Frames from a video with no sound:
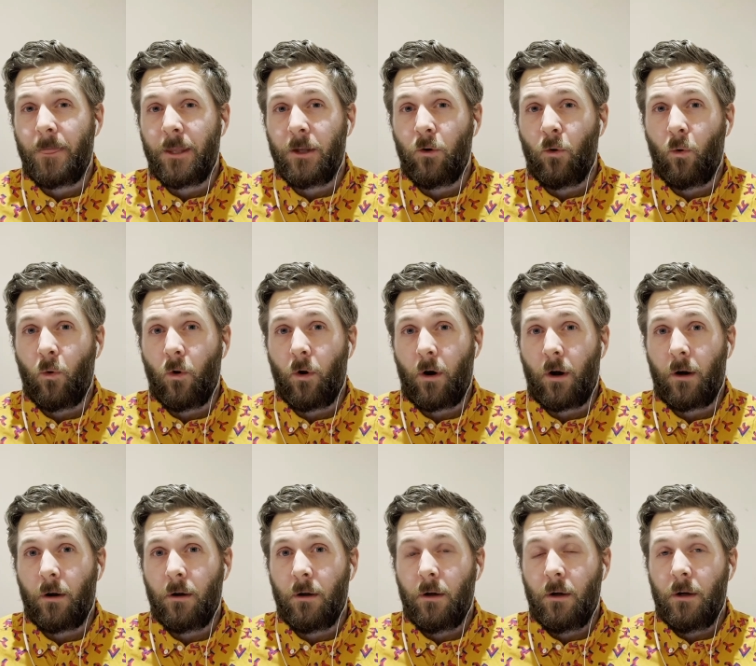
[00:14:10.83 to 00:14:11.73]

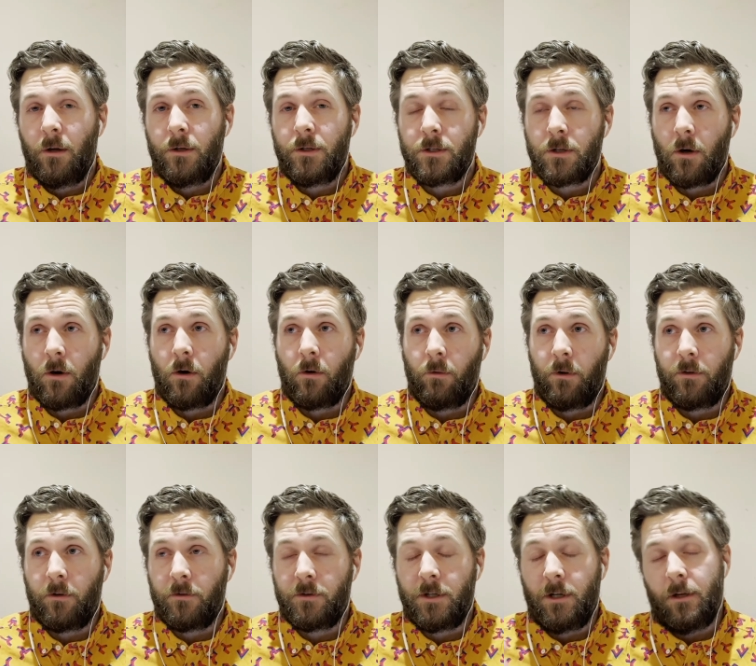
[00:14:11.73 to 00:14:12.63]
your tongue with
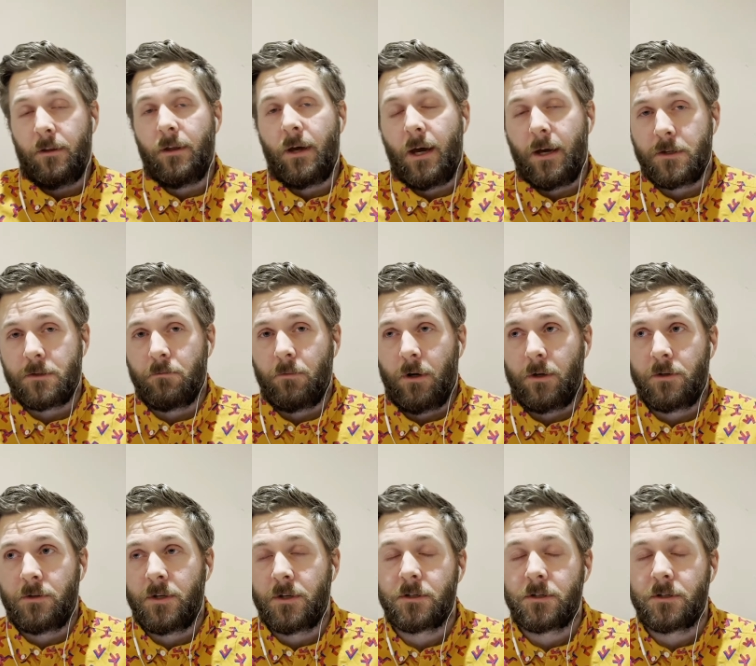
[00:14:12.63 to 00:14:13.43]
your teeth as much.